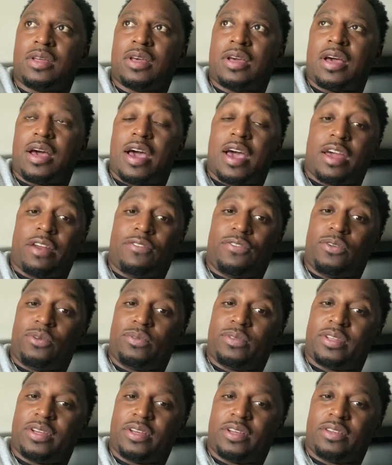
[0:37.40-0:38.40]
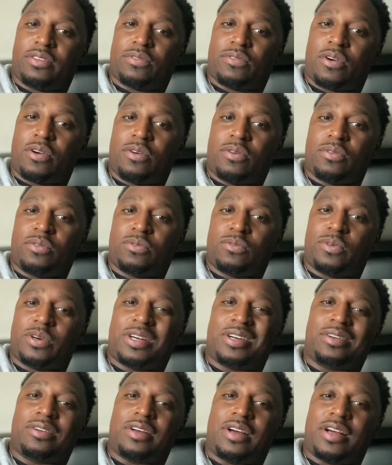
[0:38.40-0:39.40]
I had a few things wrong.
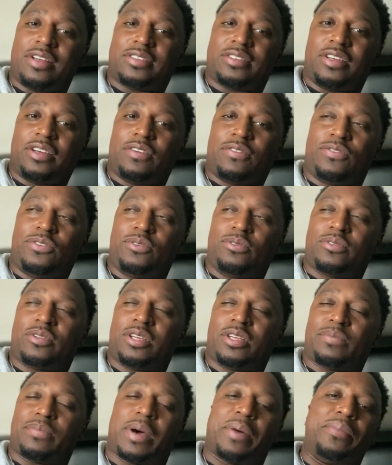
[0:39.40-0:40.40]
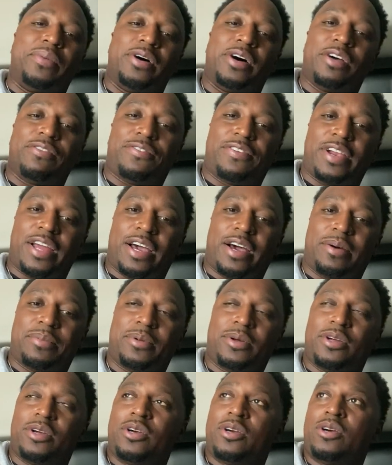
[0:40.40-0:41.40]
Well, I say a few things. My mud flap
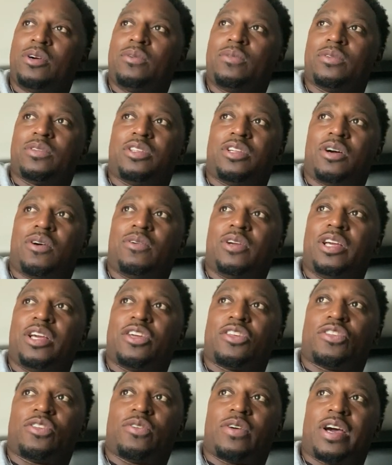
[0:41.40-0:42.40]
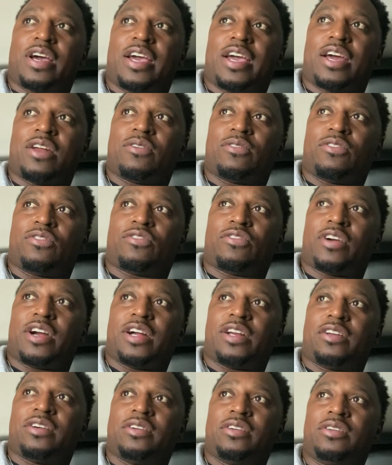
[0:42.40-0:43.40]
was the only issue I had on the
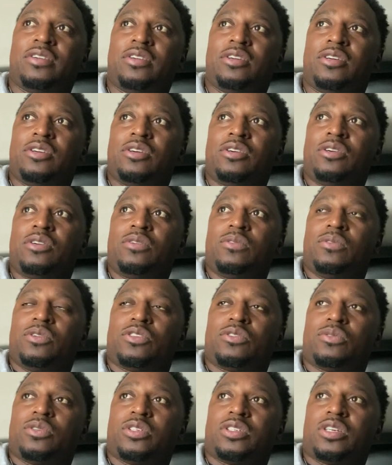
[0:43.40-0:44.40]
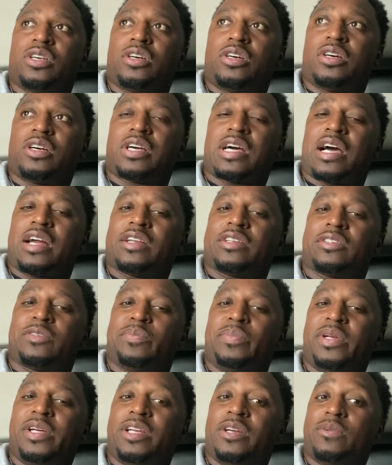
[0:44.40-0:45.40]
trailer, which was kind of
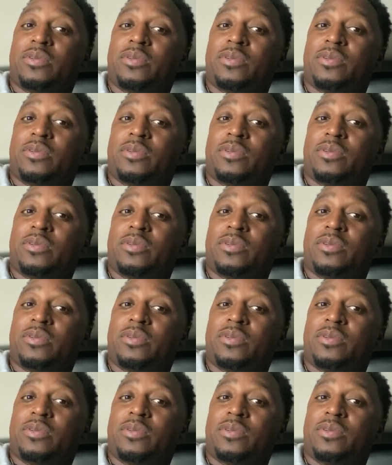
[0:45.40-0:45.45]
split.